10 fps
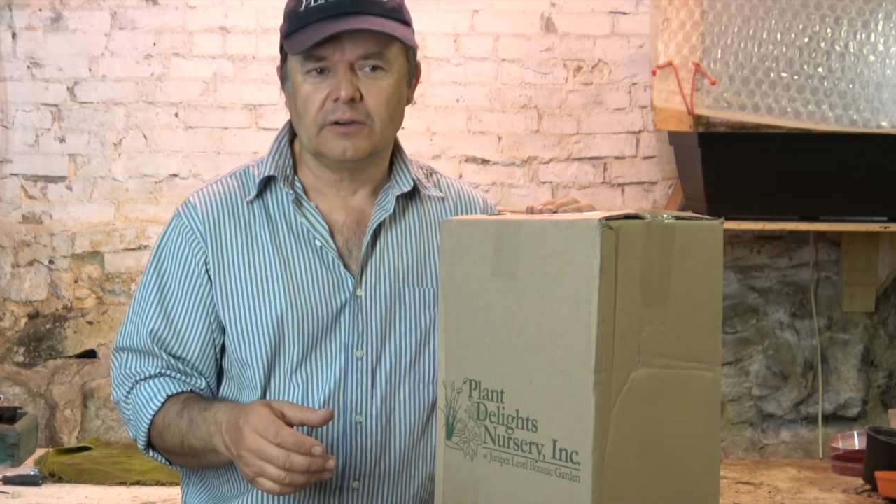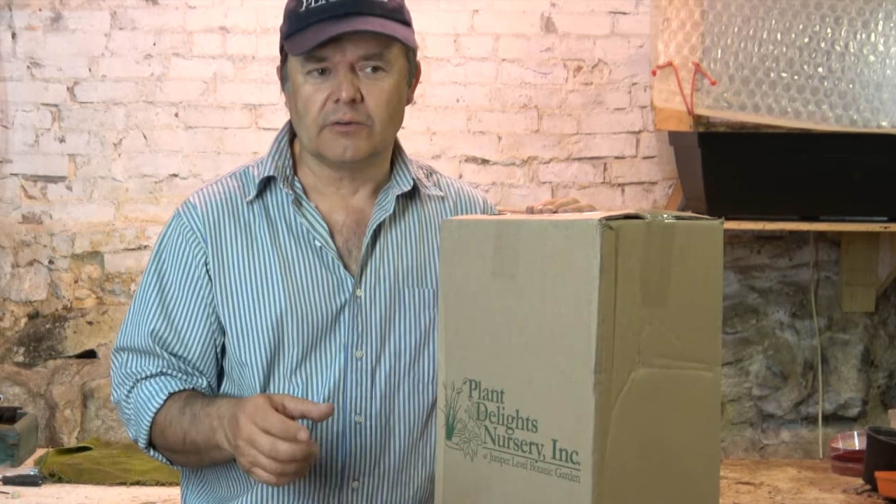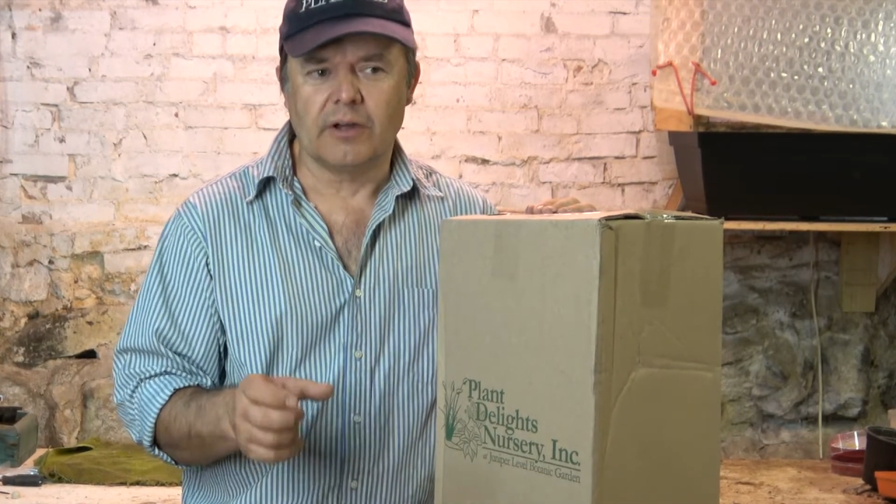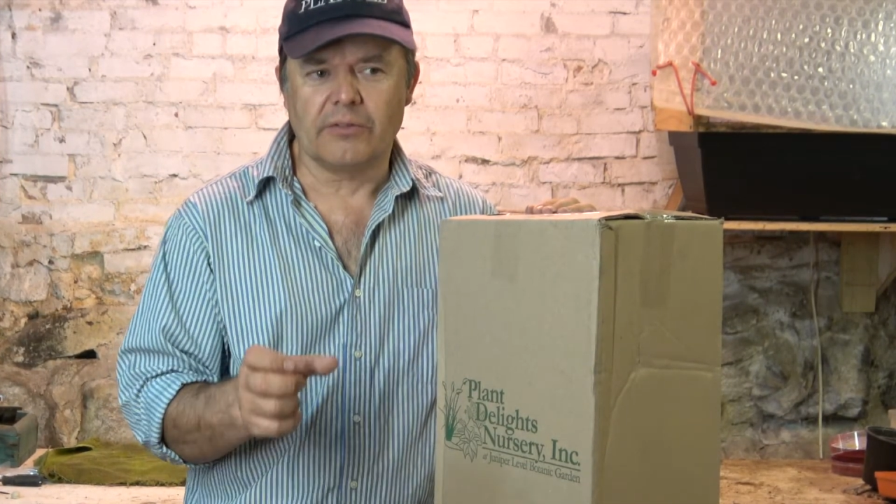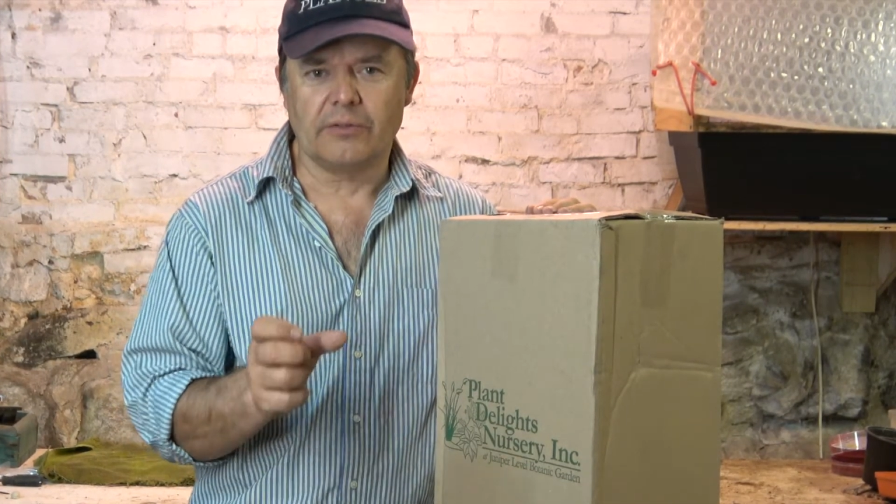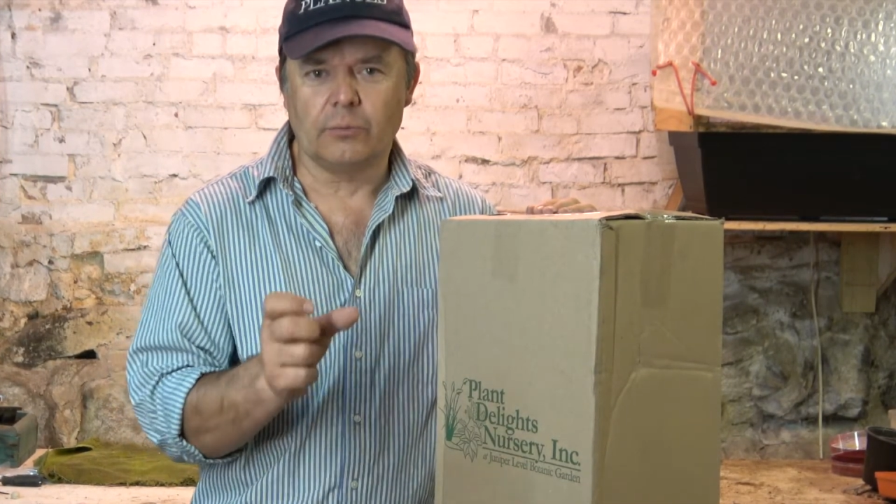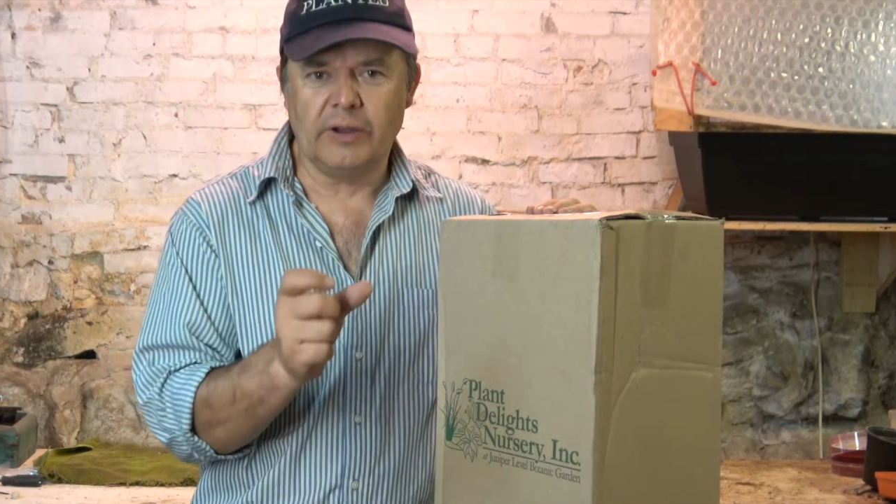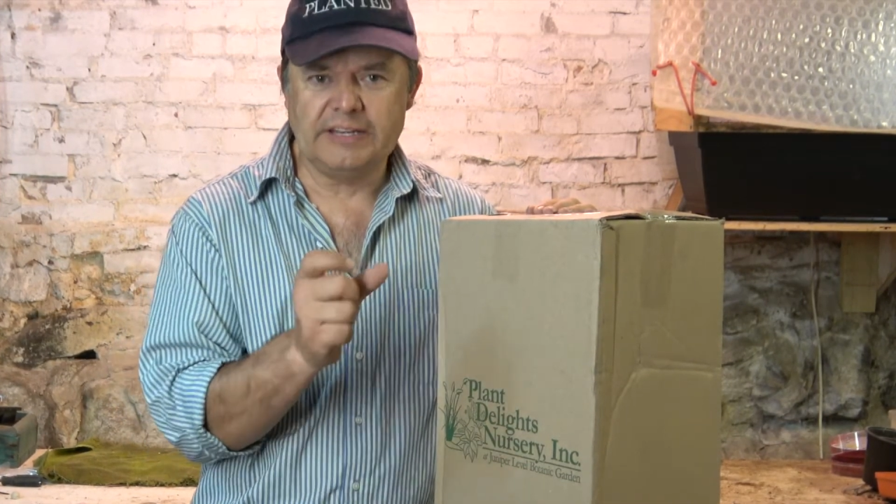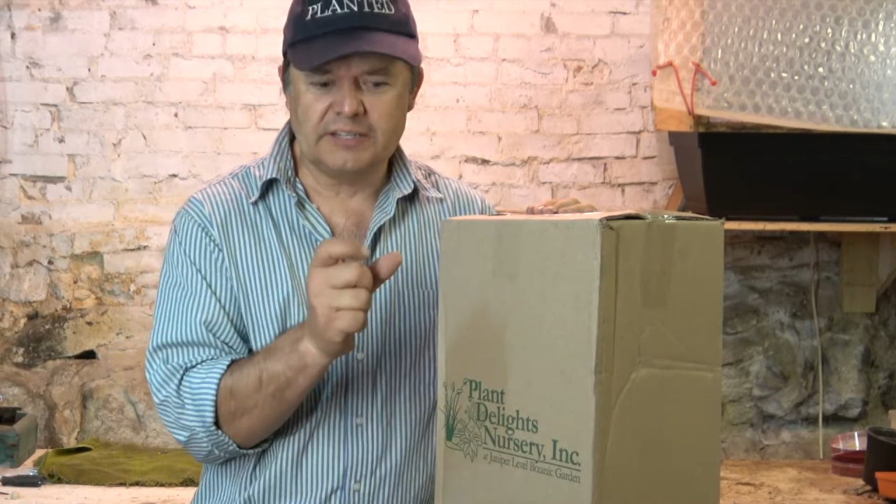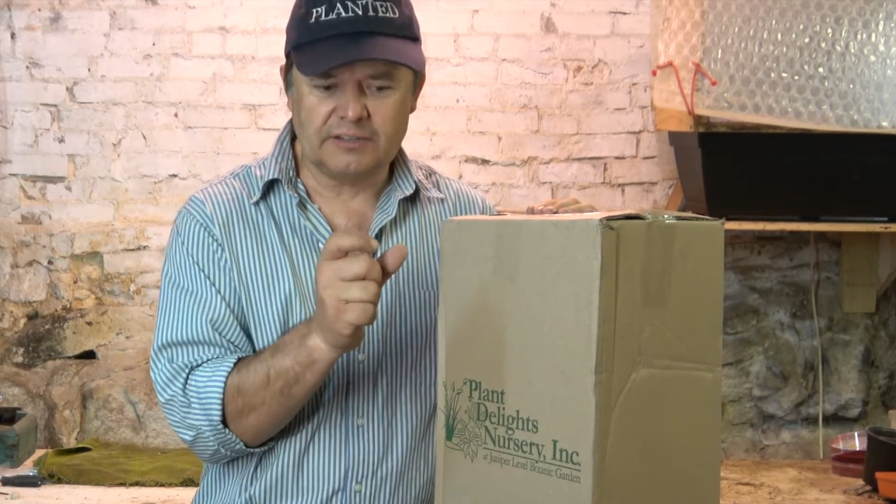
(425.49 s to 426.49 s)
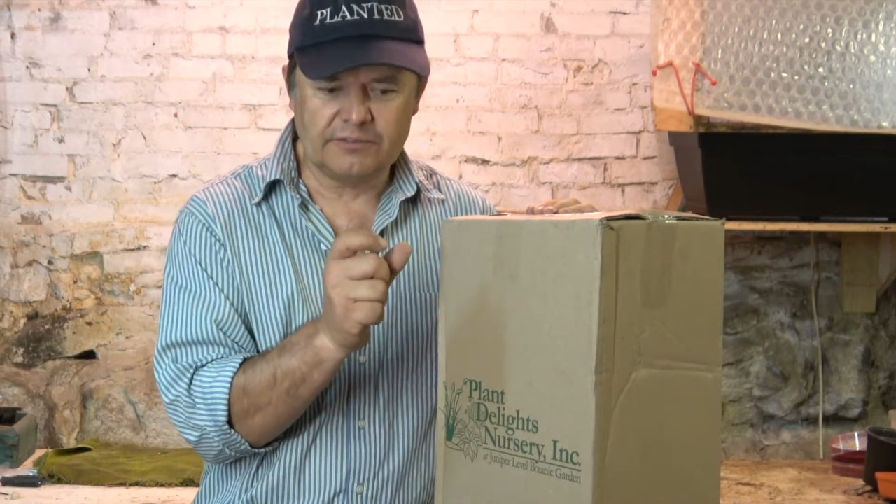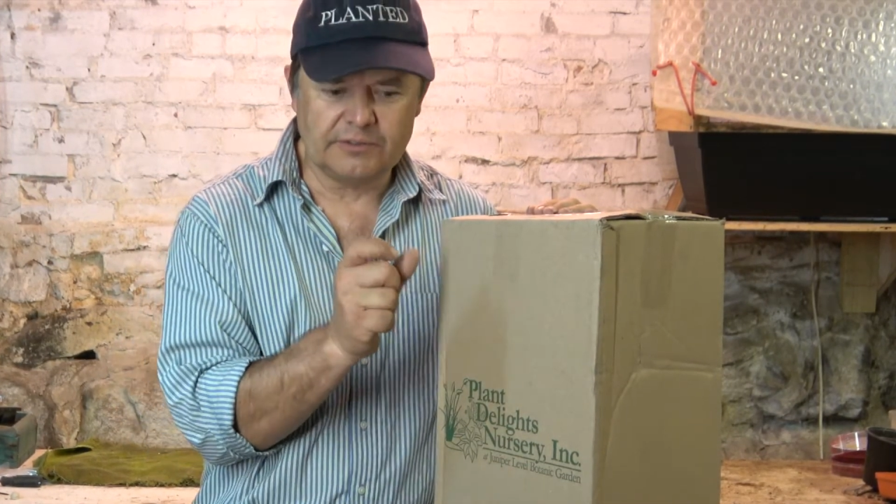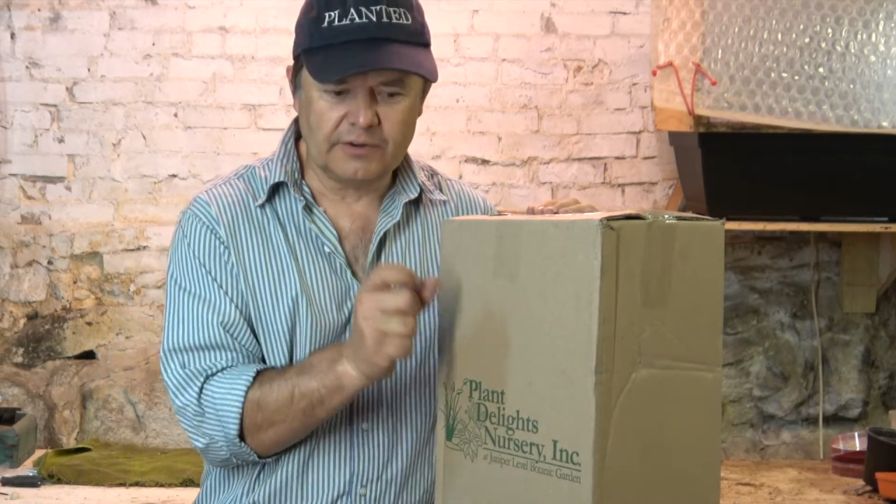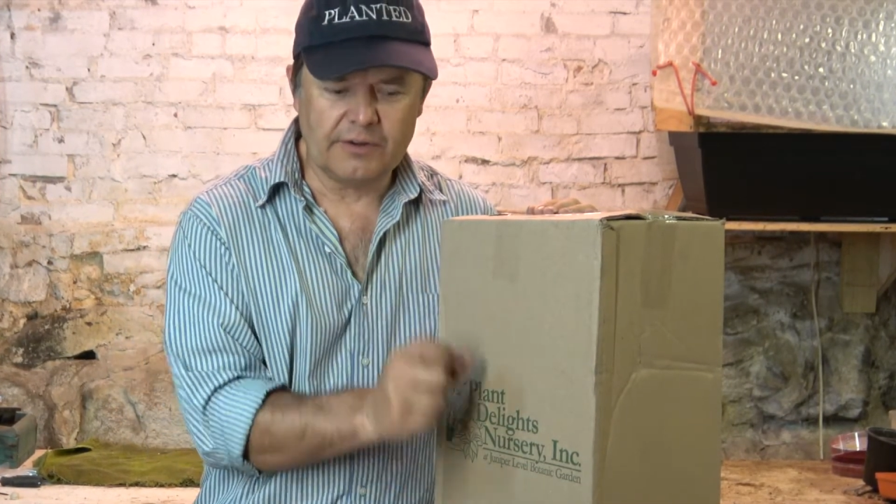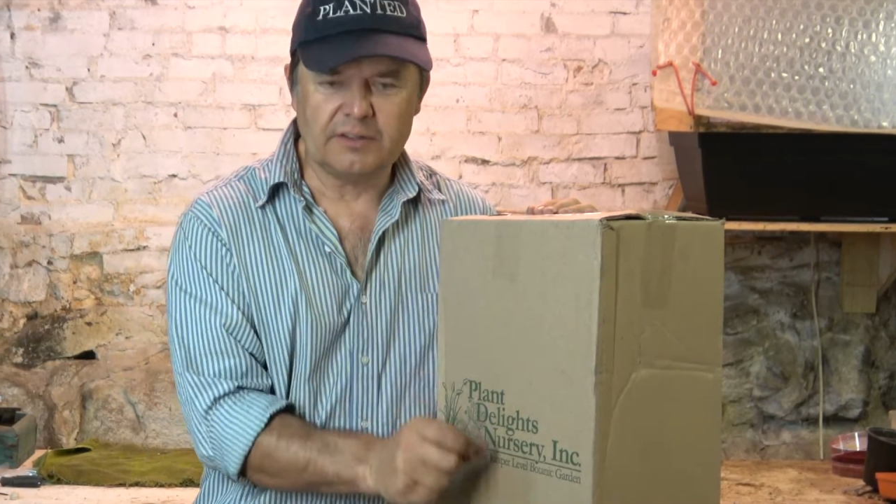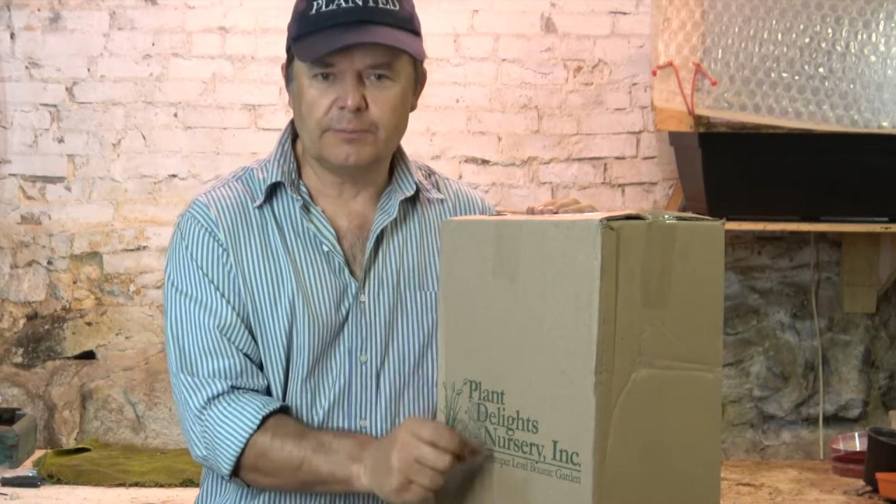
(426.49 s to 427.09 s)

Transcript: rather than waiting for very